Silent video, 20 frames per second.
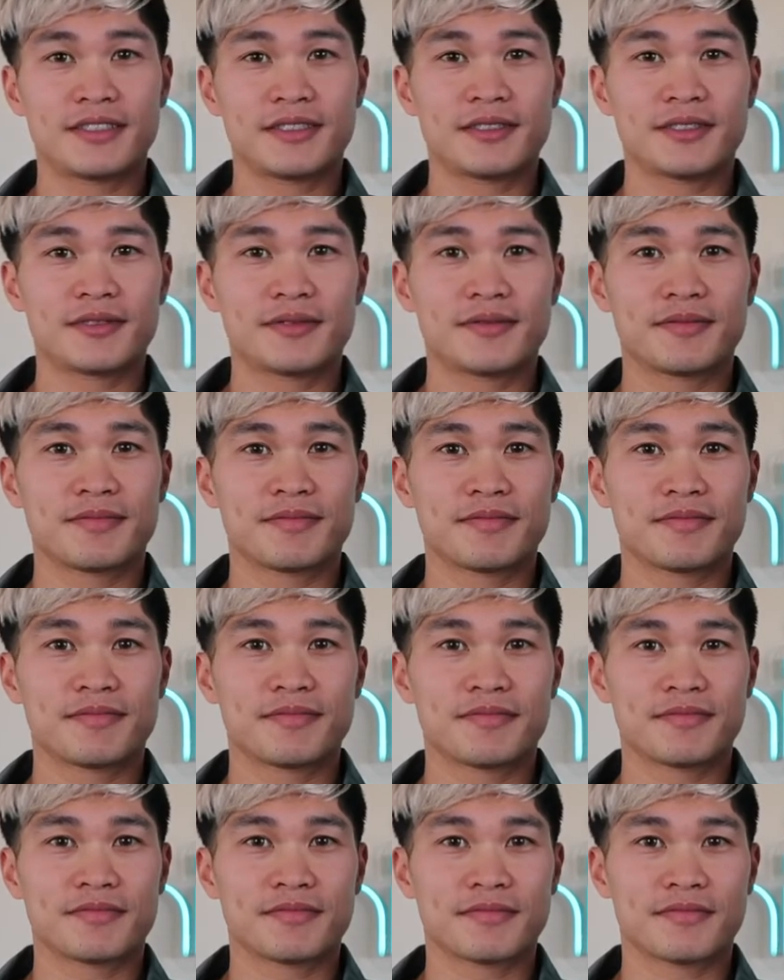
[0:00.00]

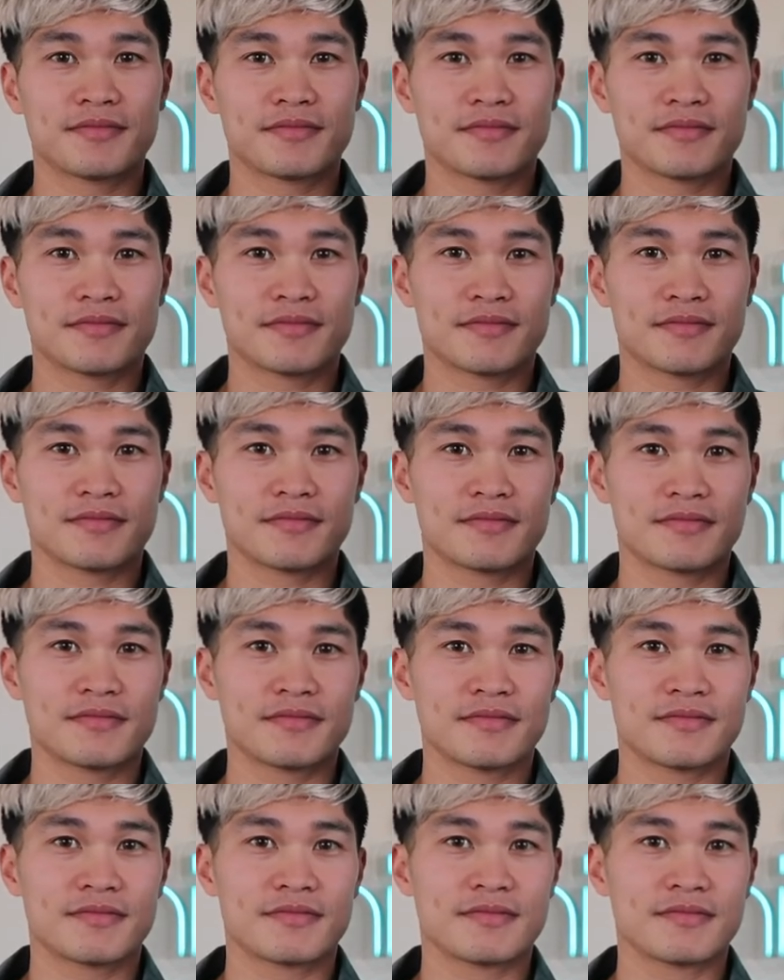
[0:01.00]

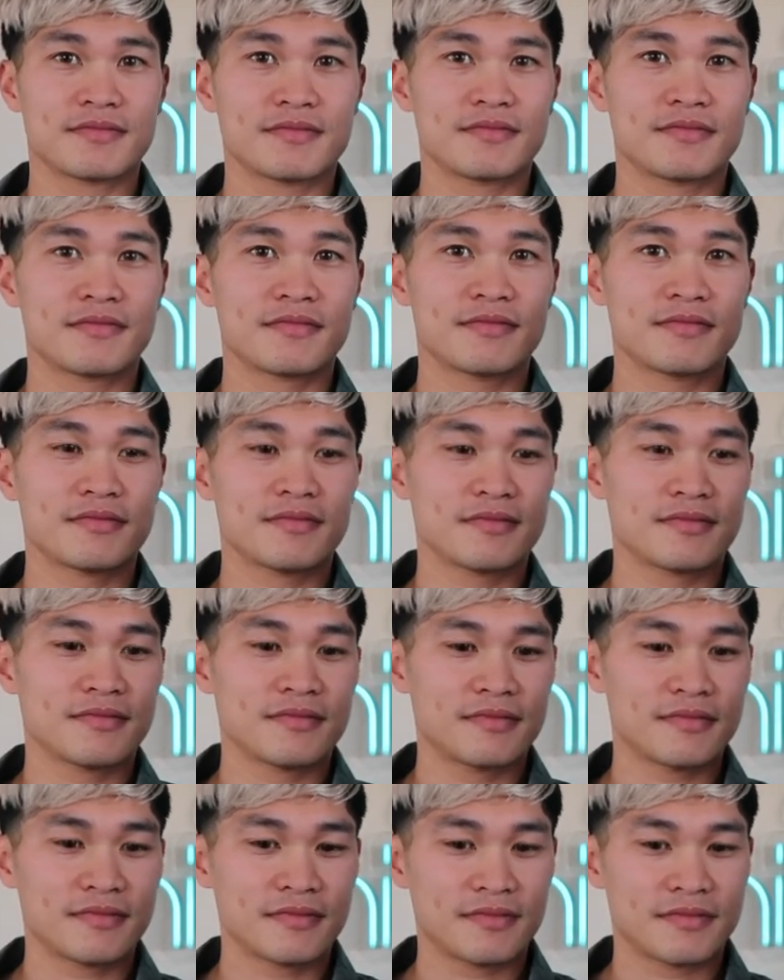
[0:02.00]

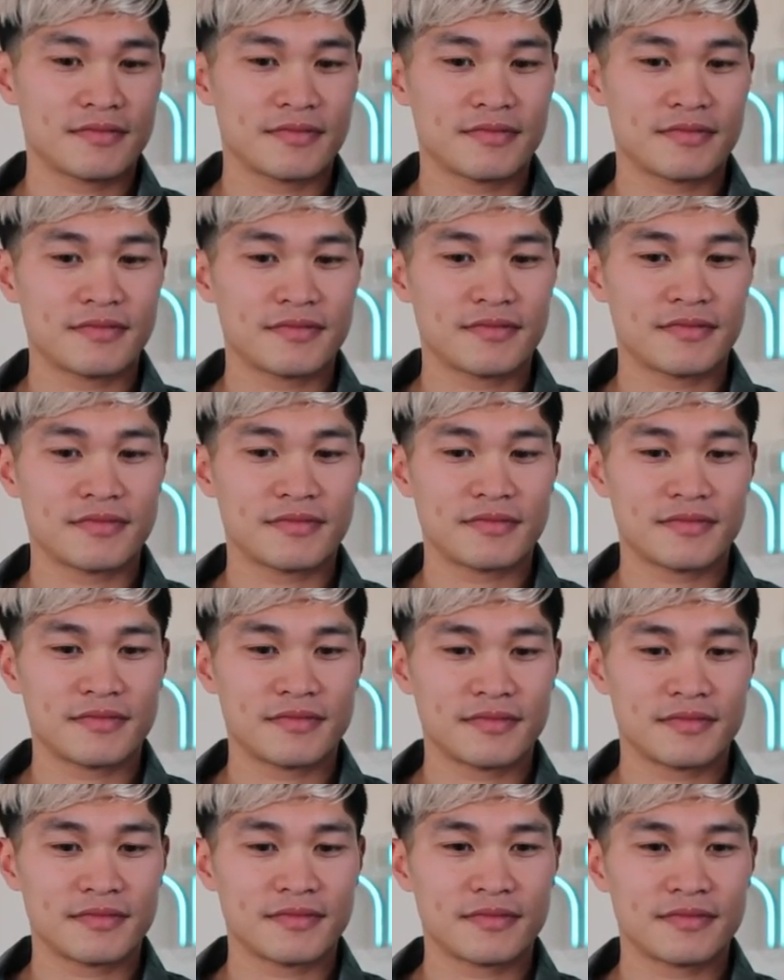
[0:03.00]

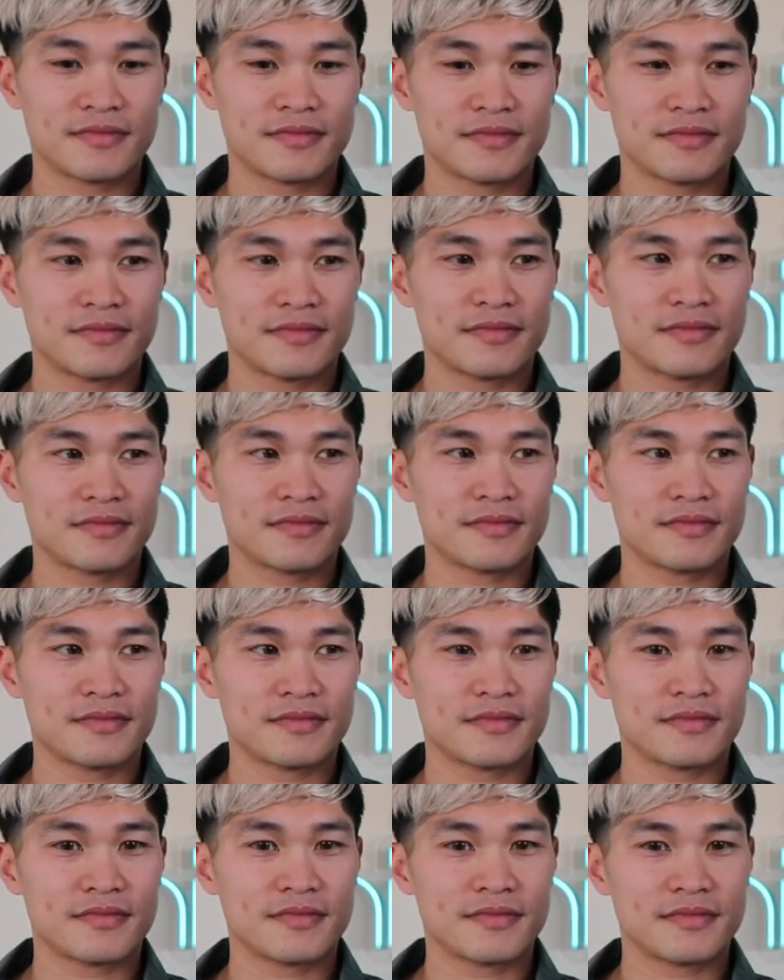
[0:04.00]

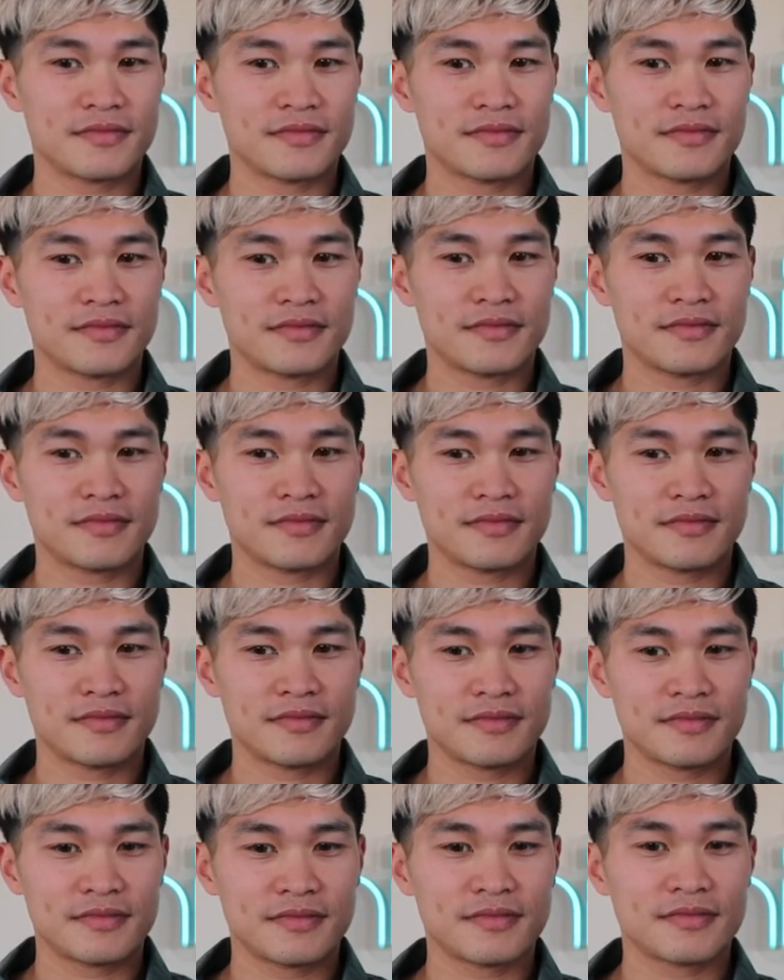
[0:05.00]

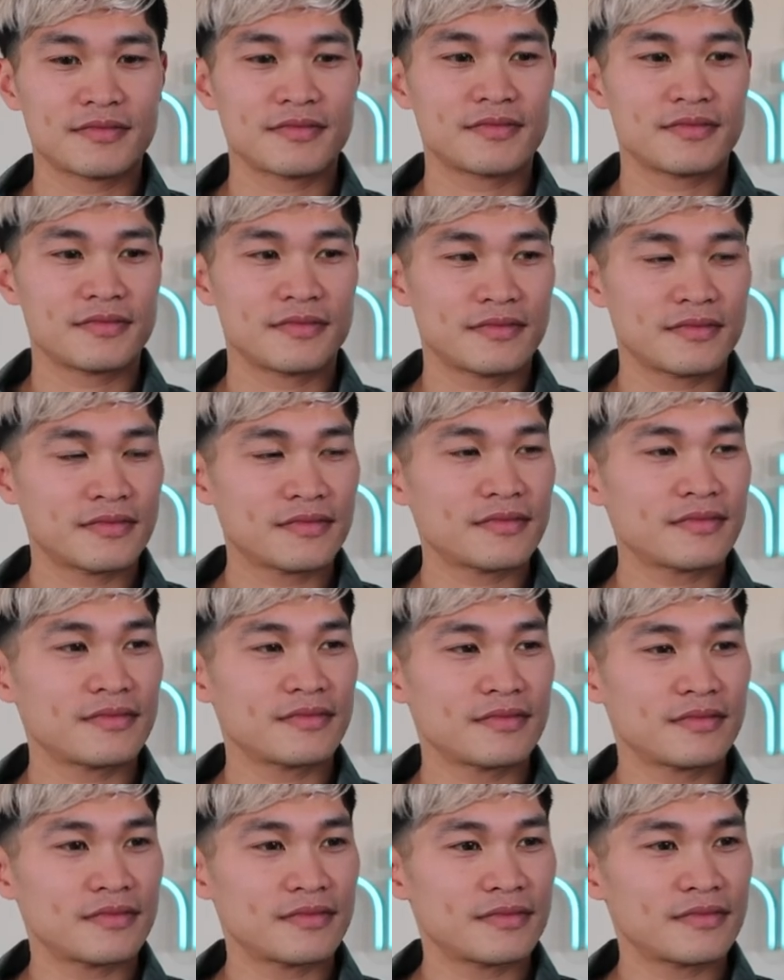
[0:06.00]

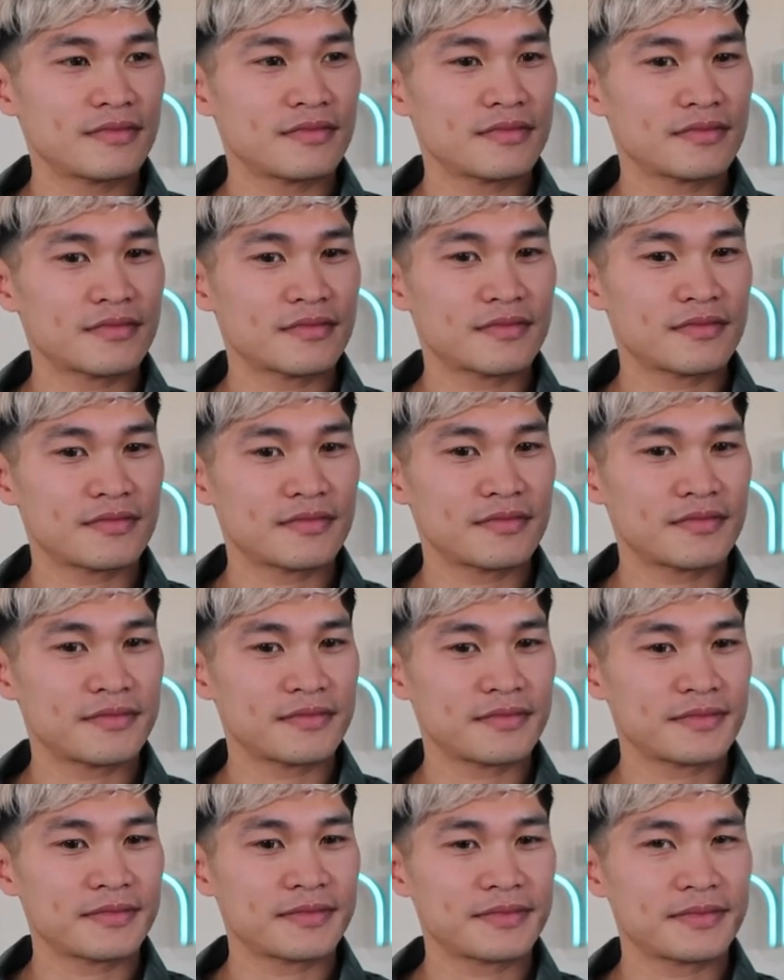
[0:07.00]
(not speaking)